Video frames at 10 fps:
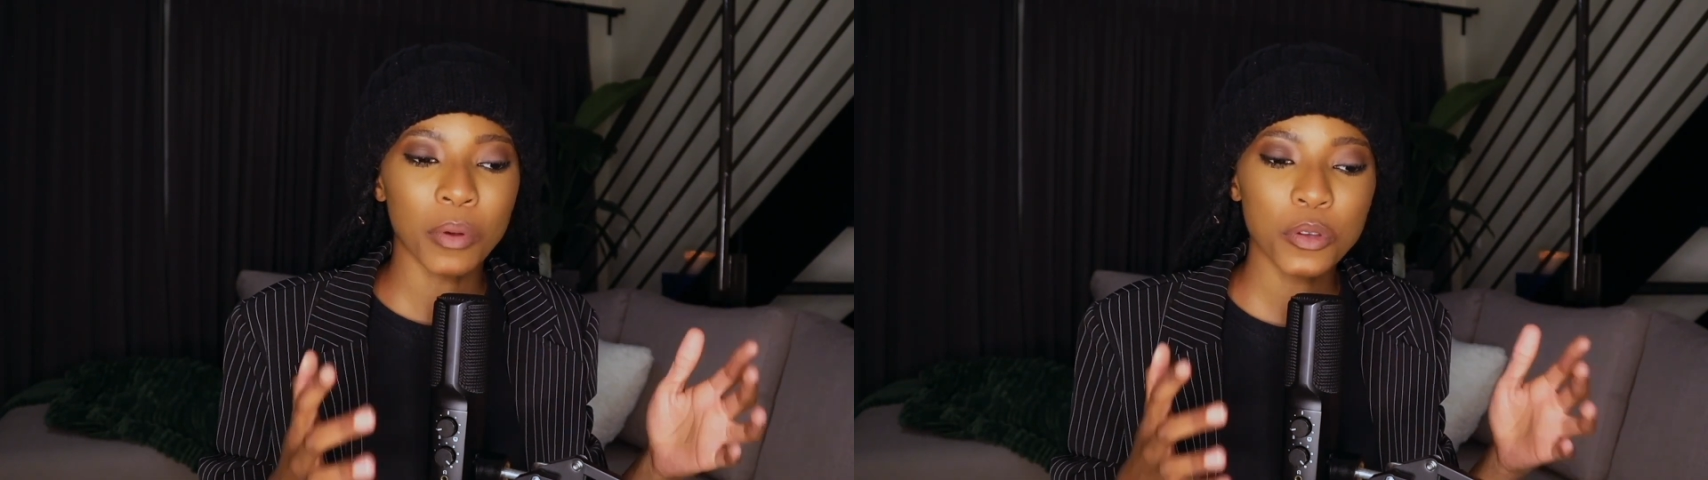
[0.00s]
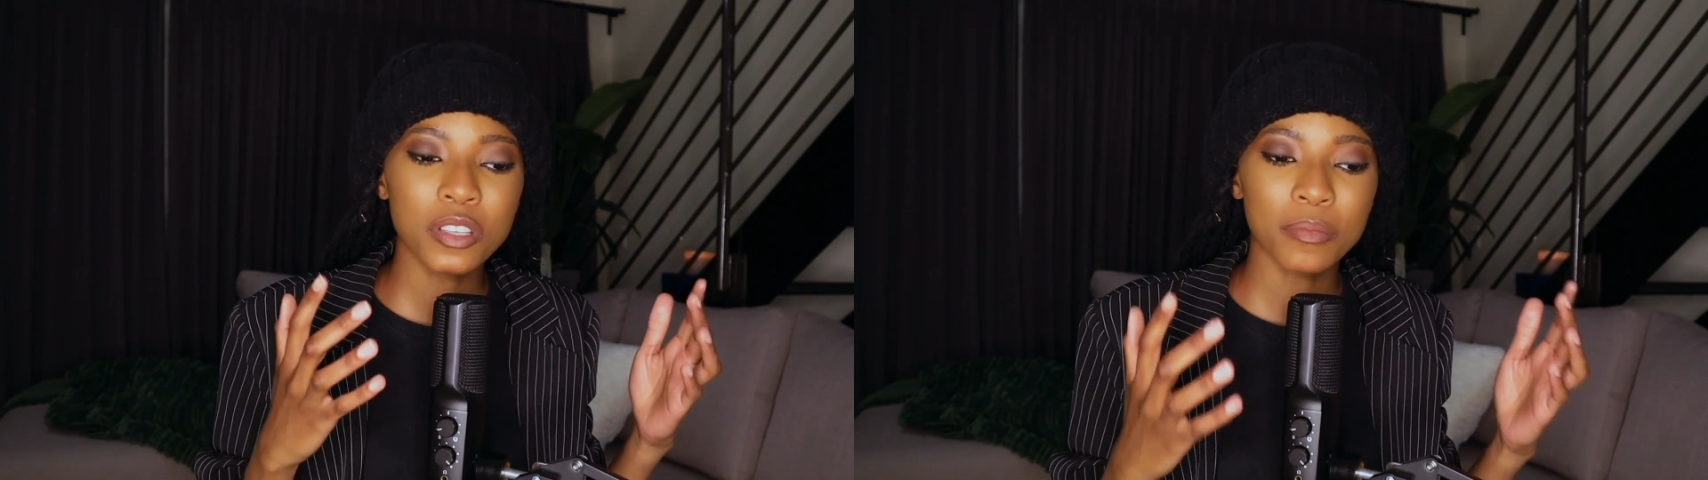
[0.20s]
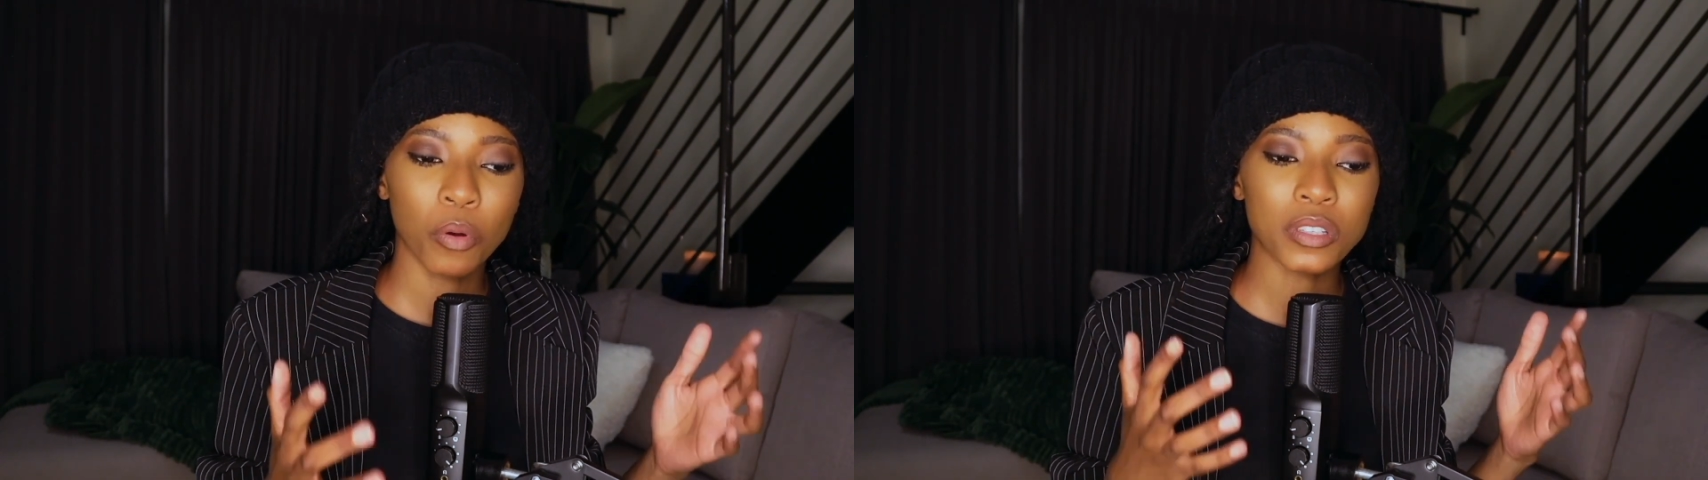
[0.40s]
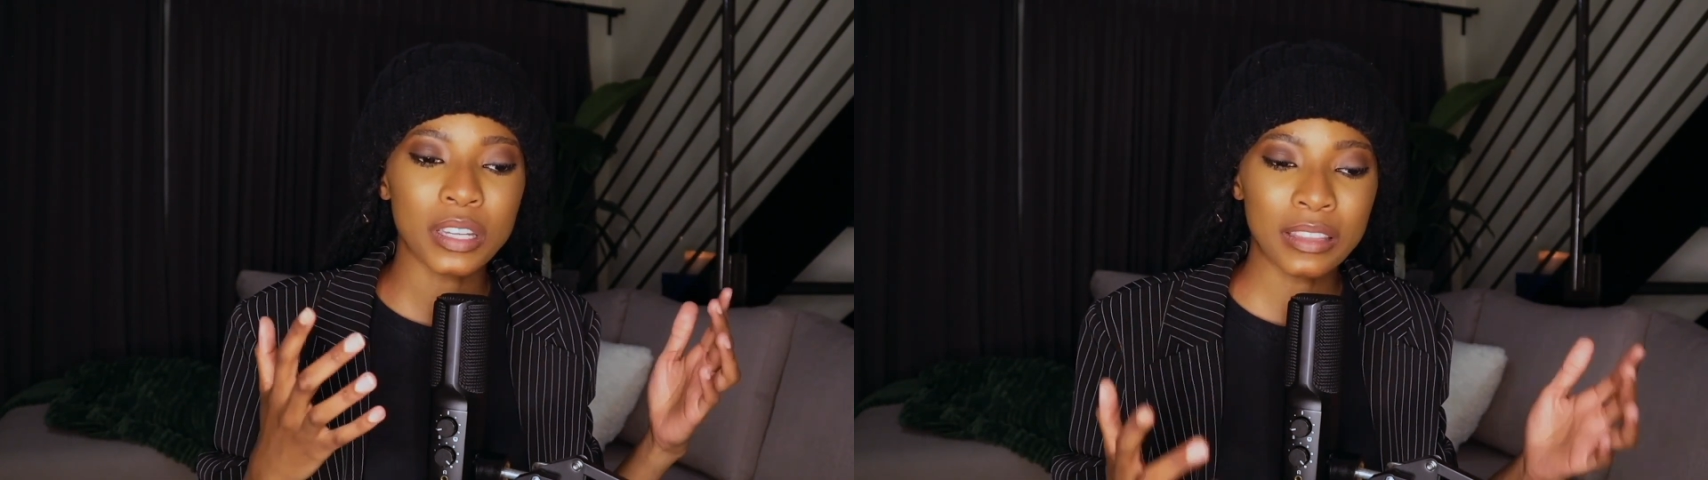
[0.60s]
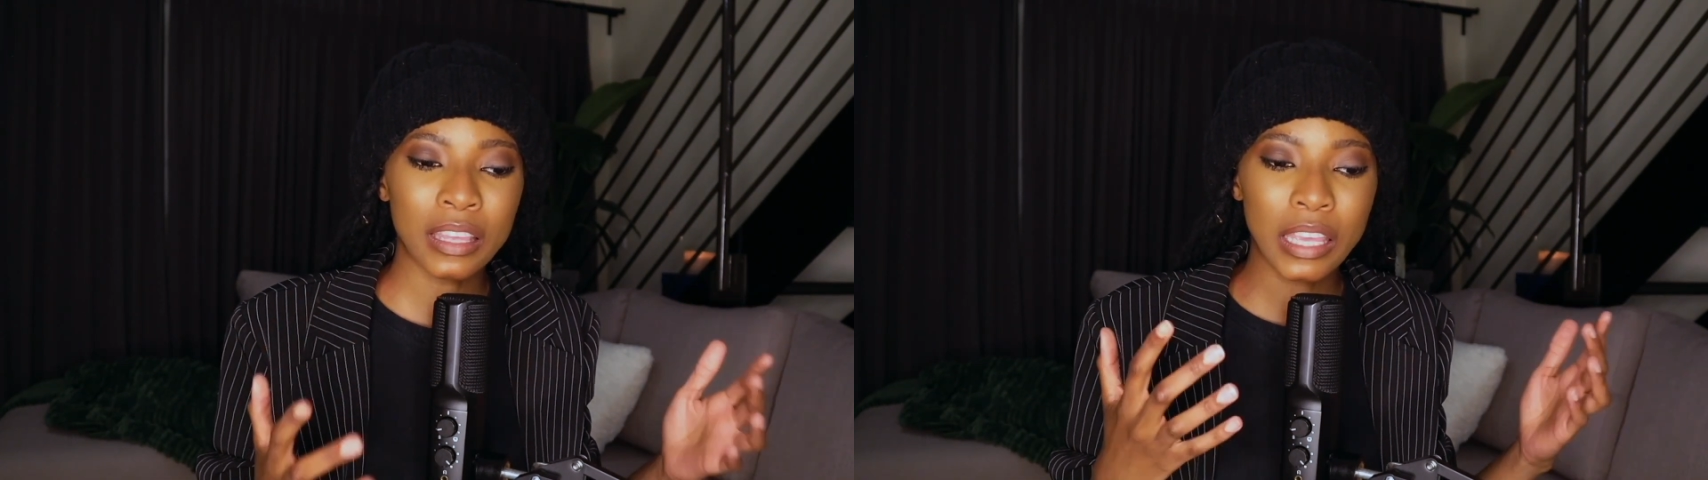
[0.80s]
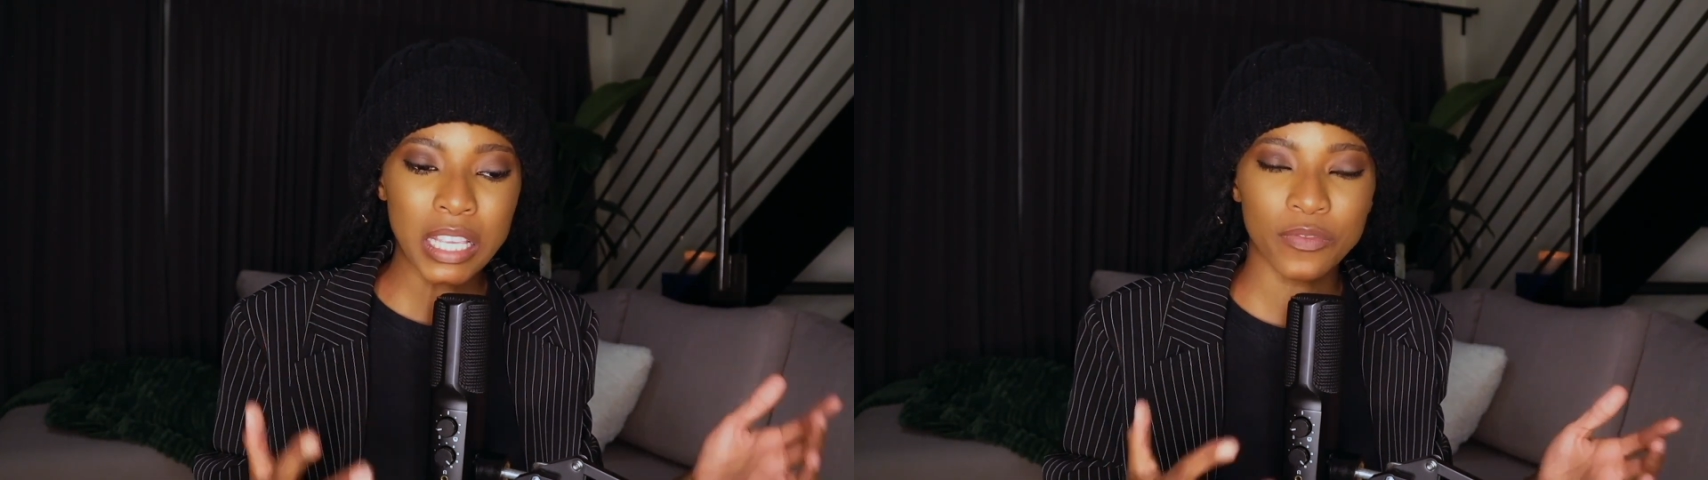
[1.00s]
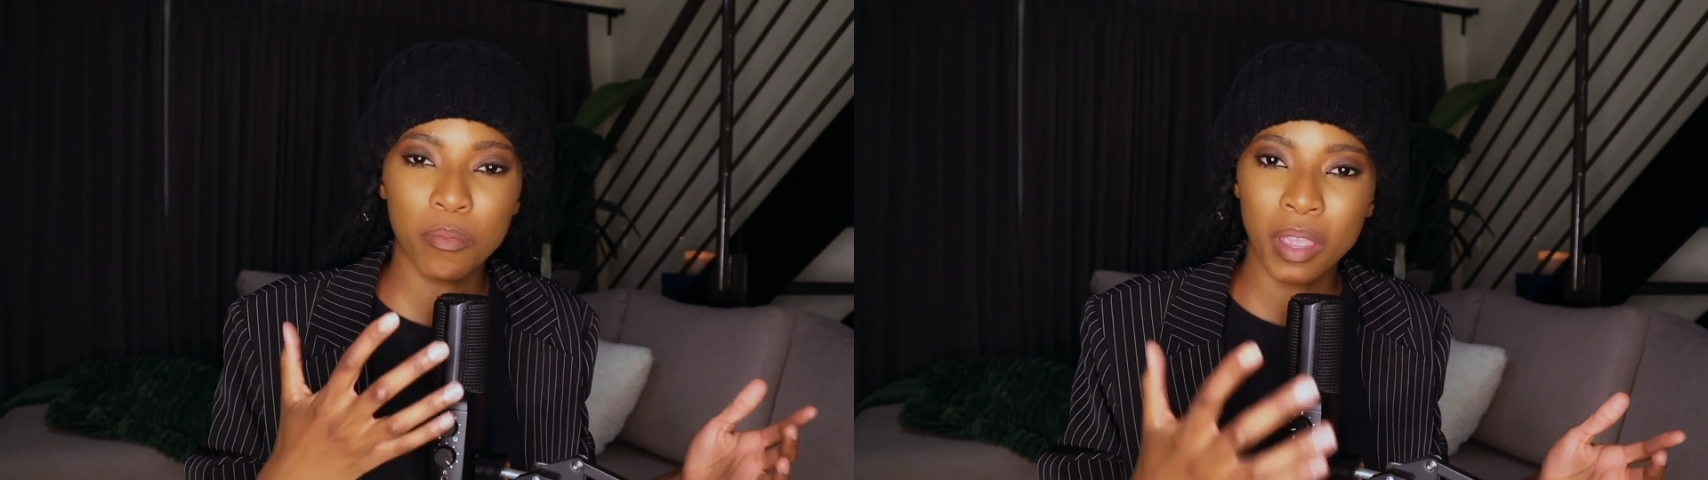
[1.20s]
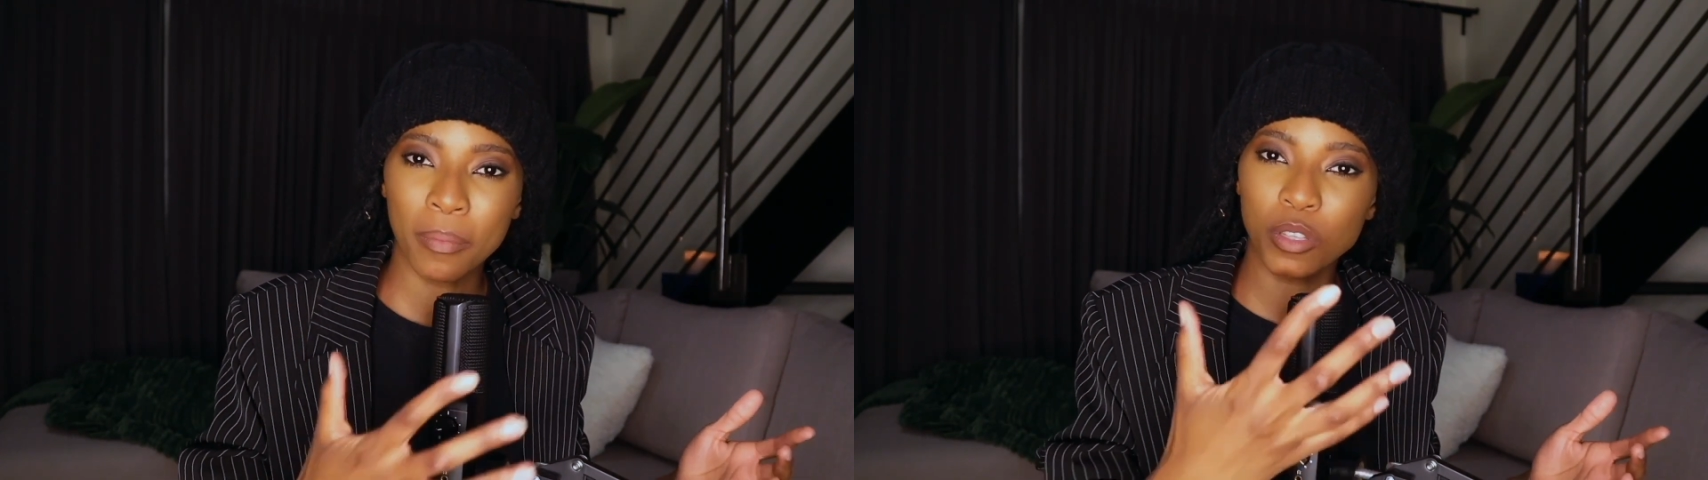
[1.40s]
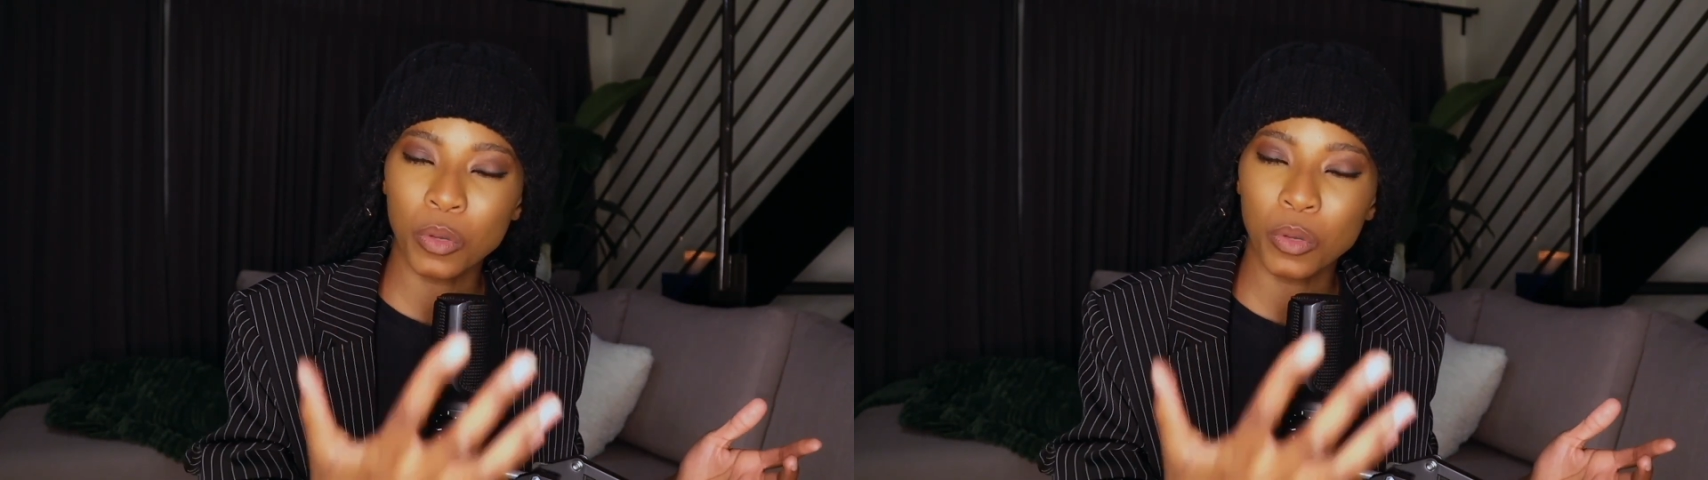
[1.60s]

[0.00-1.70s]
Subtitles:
most important thing is for people